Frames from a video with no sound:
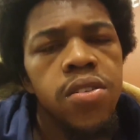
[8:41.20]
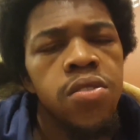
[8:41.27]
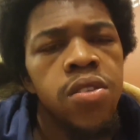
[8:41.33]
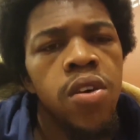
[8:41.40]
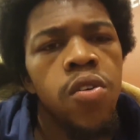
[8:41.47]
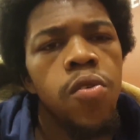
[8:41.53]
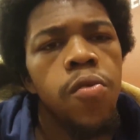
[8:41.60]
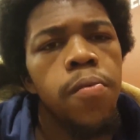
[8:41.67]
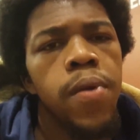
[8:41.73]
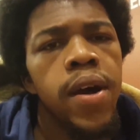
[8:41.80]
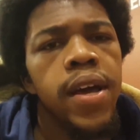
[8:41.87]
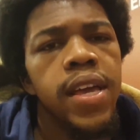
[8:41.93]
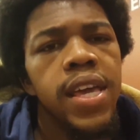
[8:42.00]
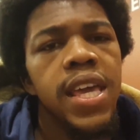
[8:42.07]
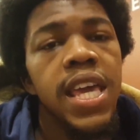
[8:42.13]
You know,
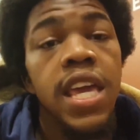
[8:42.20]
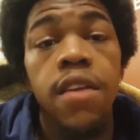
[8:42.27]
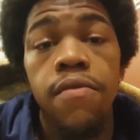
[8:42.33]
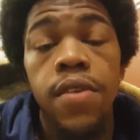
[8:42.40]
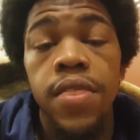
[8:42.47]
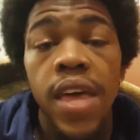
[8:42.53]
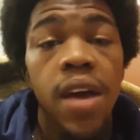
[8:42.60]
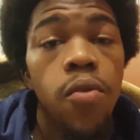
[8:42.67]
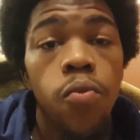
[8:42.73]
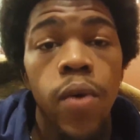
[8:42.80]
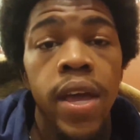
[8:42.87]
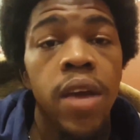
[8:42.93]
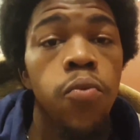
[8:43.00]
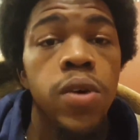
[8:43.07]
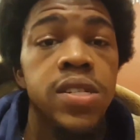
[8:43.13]
but even that
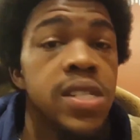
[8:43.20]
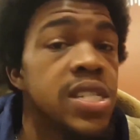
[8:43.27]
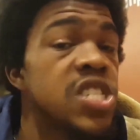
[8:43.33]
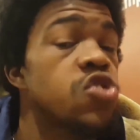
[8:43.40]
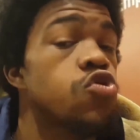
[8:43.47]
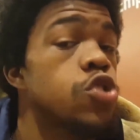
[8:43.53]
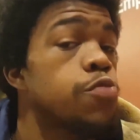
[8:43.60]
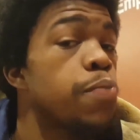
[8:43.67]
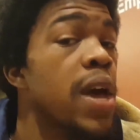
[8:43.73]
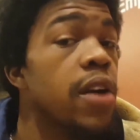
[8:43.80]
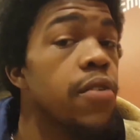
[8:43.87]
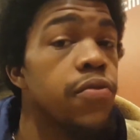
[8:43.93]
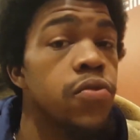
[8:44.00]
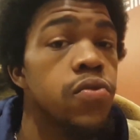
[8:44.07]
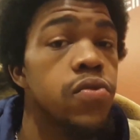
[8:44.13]
way, it wasn't
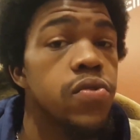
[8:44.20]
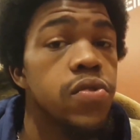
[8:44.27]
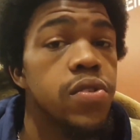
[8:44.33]
disrespectful.